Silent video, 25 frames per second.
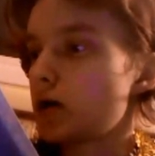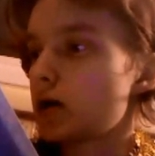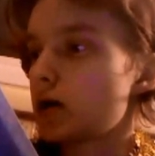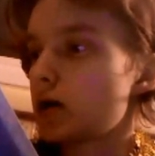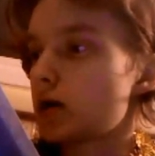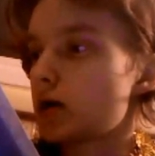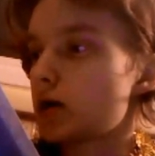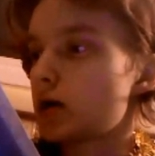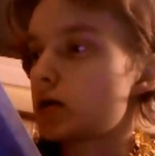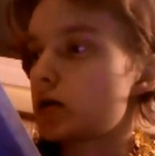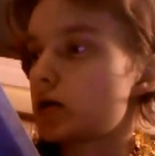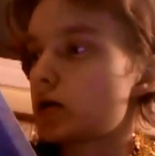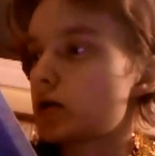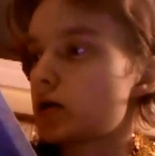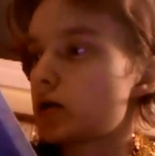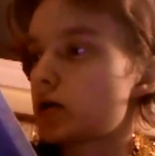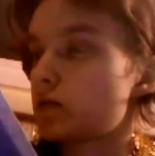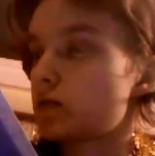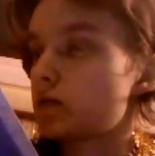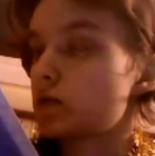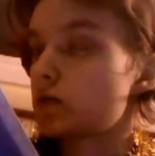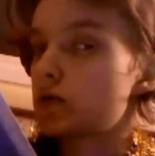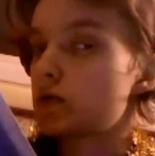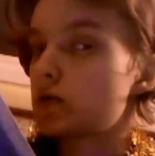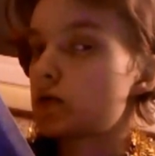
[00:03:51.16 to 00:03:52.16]
and I have
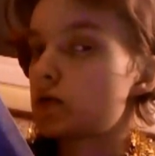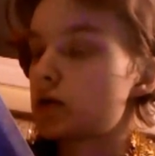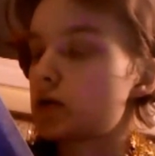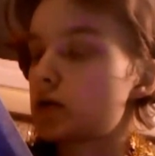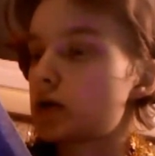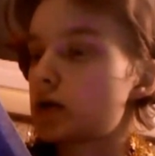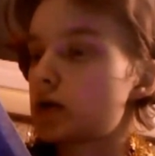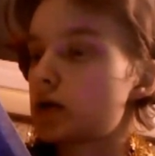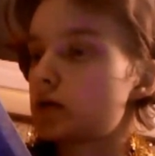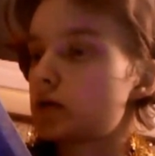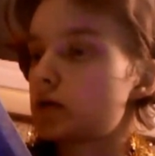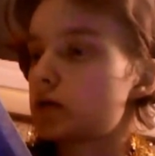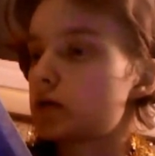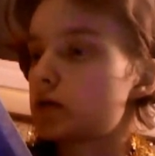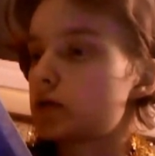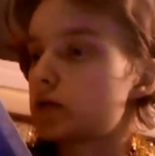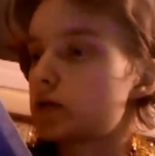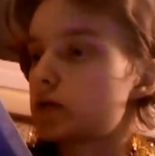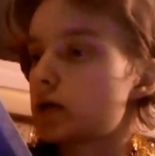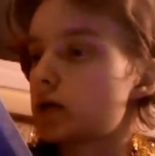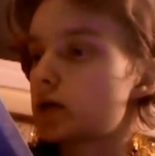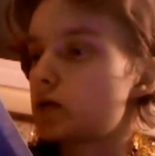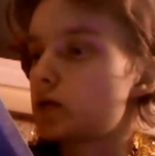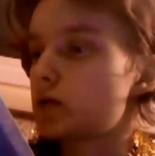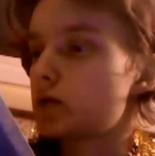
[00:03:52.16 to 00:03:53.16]
heard indications
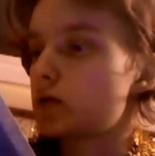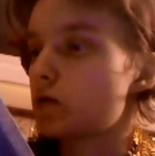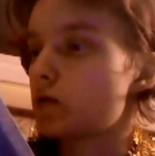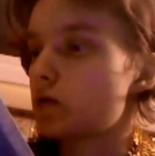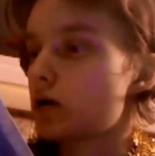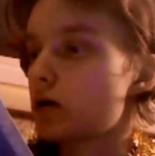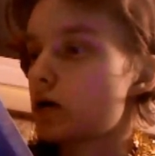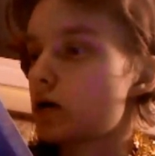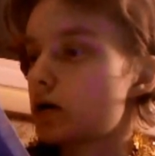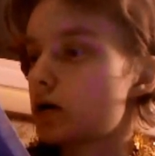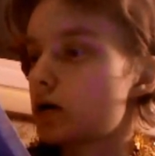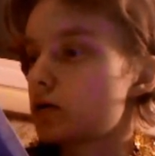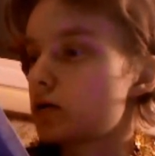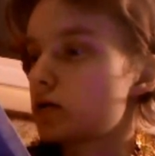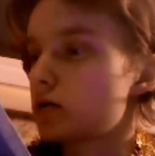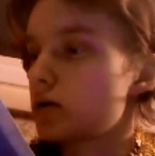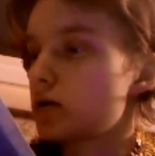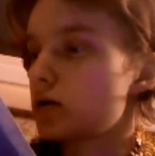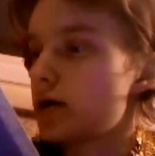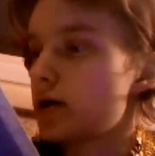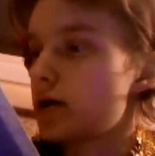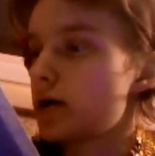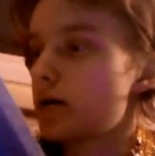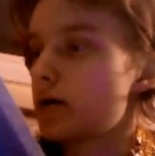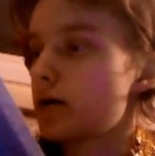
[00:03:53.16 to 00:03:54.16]
that you are,
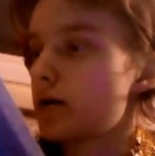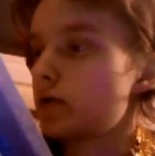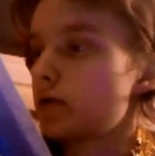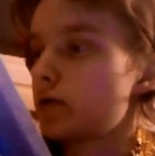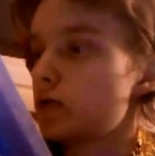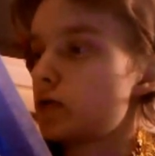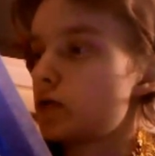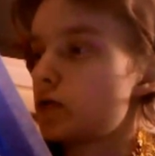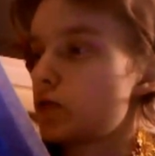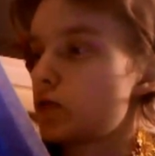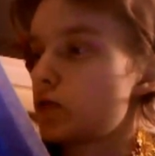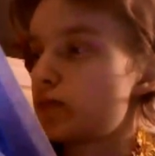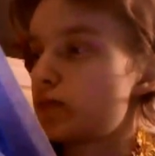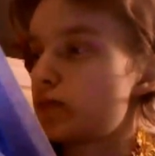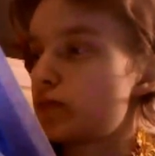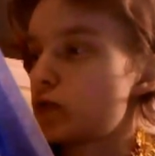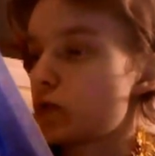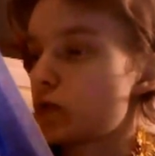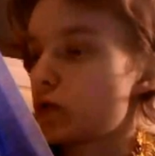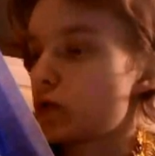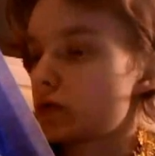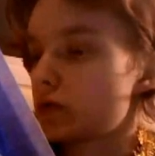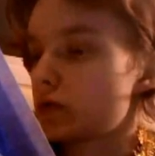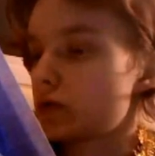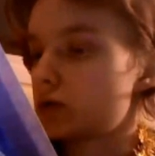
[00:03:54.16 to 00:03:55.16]
you would be
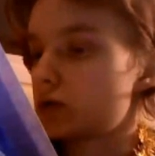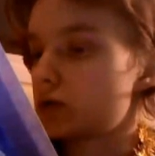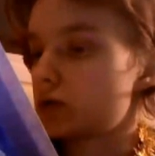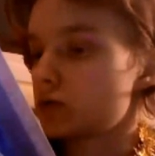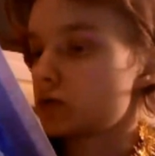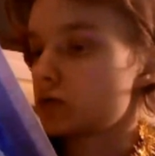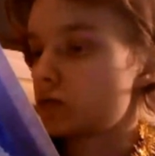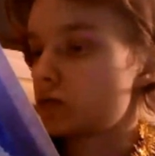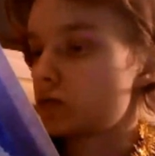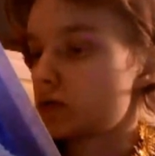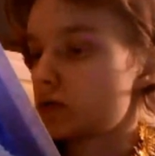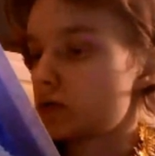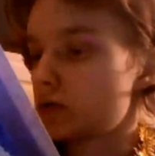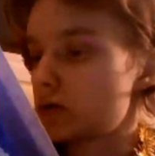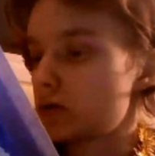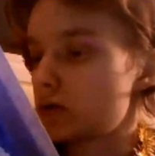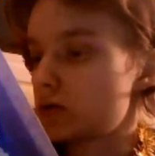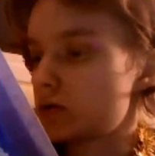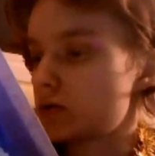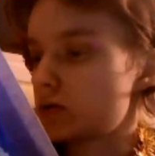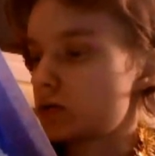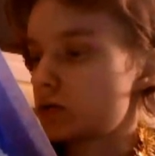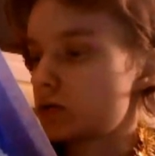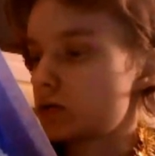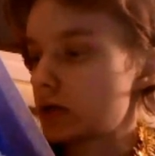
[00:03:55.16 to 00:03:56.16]
well served to listen
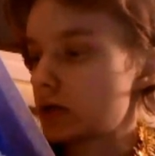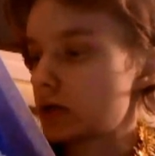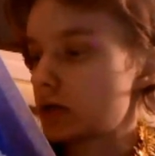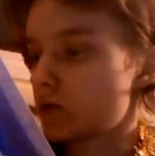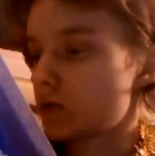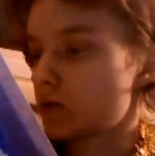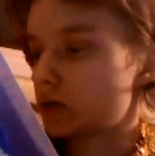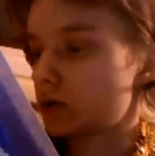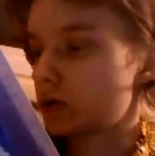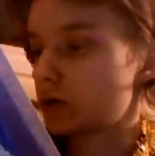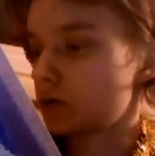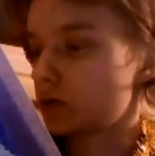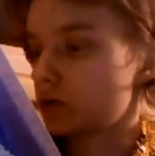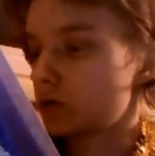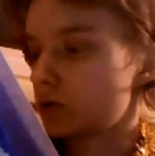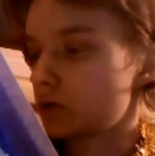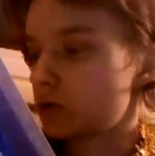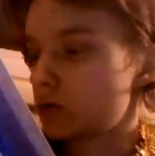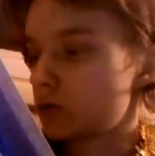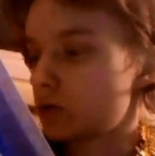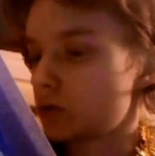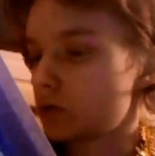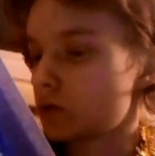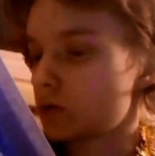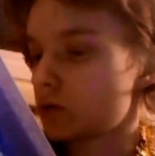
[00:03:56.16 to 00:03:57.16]
to the questions
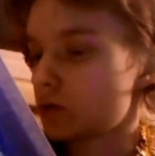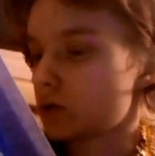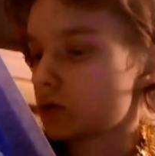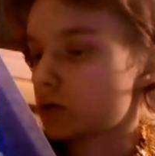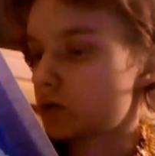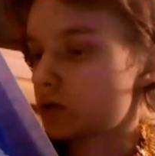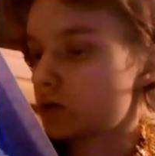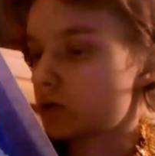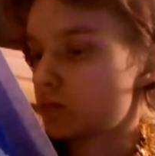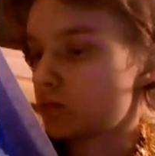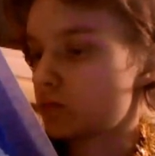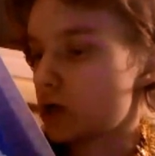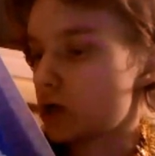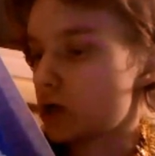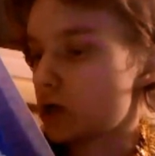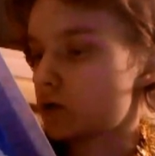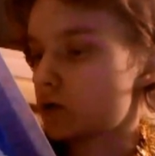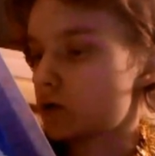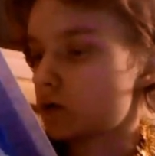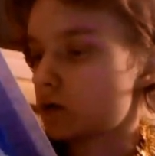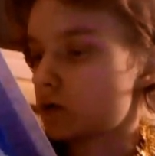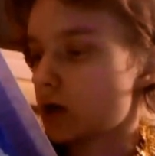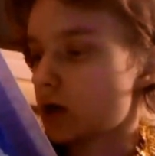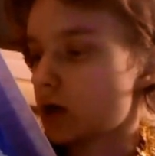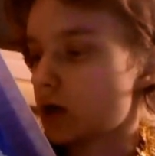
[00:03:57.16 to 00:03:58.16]
we orchestra
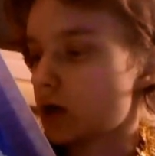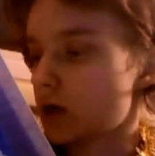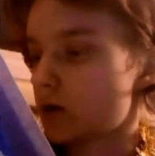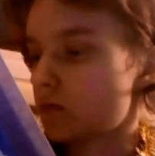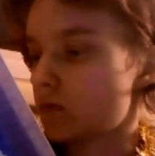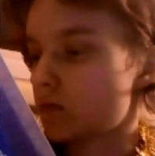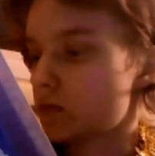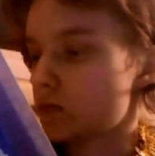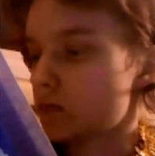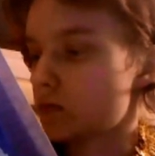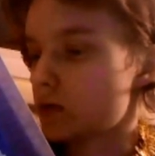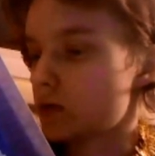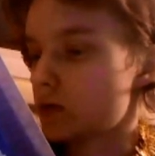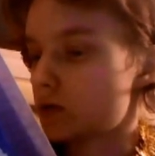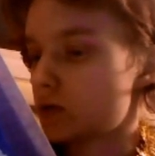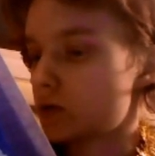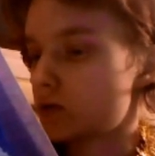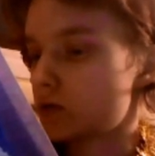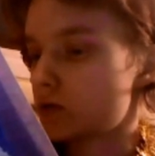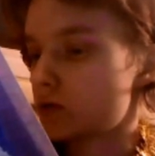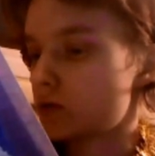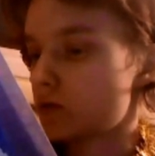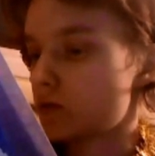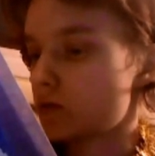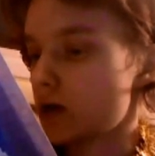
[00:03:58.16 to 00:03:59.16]
patrons have for the leaders
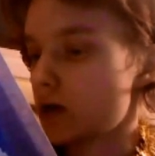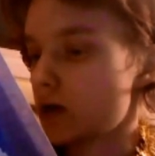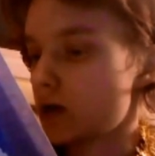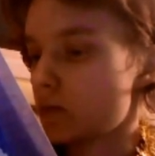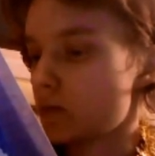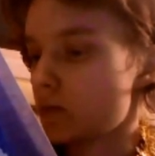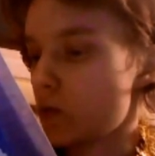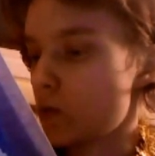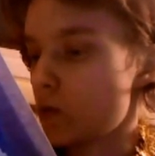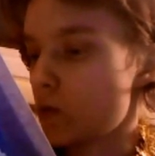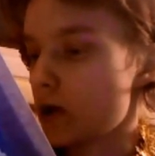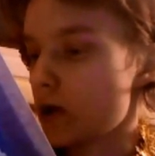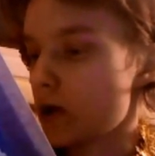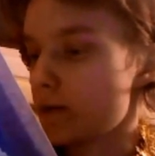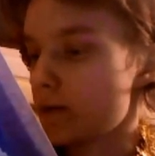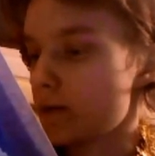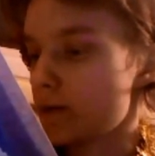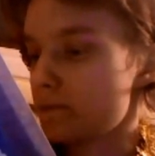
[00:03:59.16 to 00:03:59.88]
of the MOA.